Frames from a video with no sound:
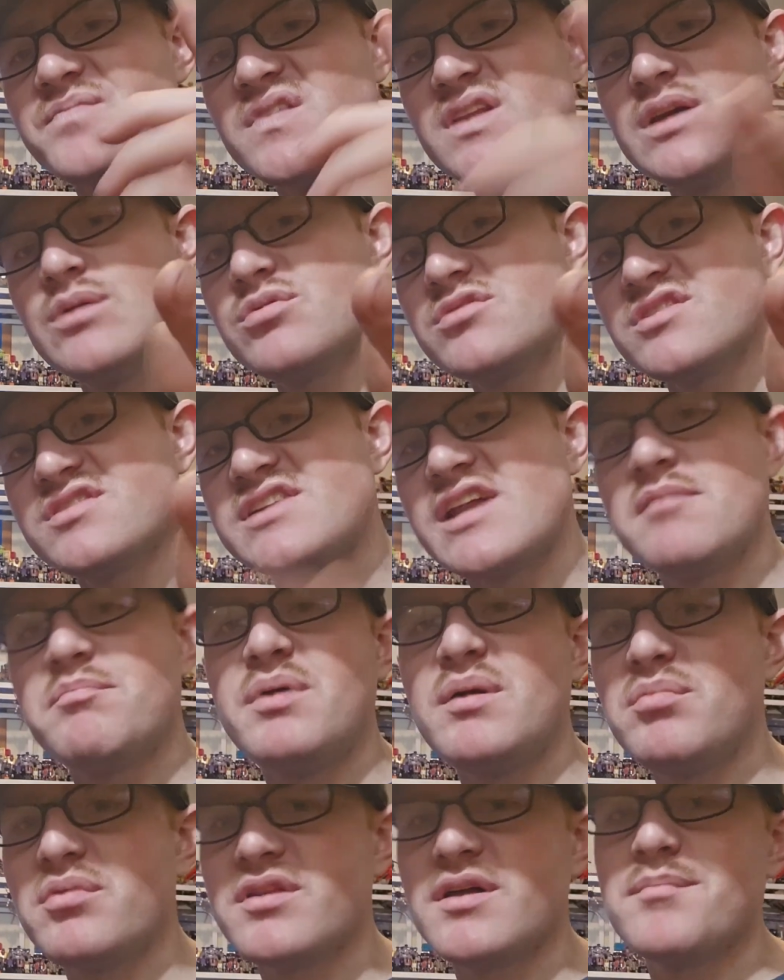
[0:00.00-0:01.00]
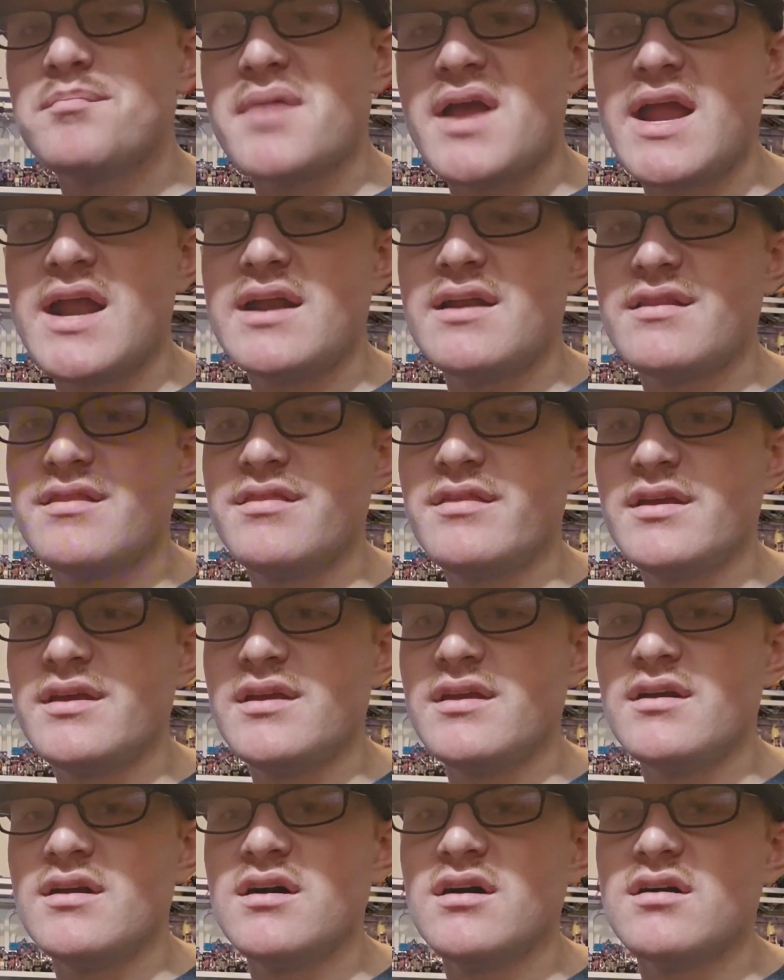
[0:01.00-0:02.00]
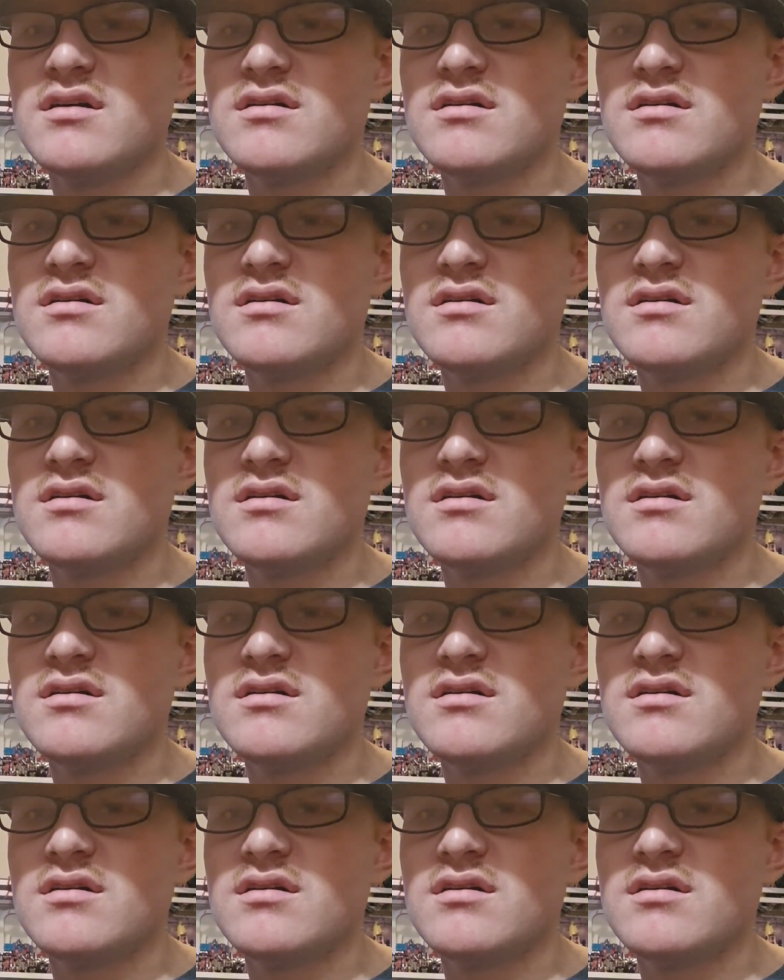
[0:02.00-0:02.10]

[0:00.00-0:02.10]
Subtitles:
It was the same people that made the